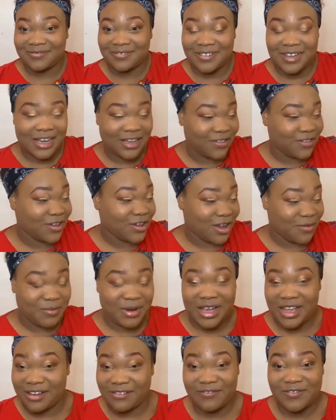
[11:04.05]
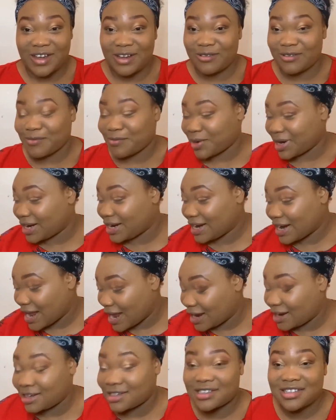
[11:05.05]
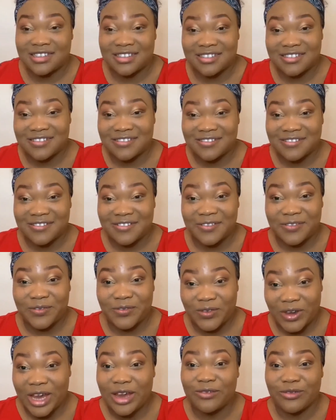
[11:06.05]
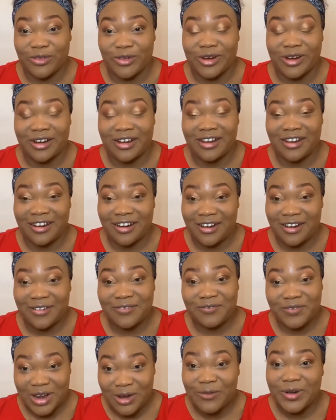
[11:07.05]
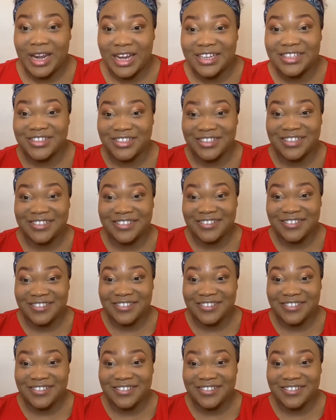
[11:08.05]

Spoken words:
I think I might have found my next favorite foundation.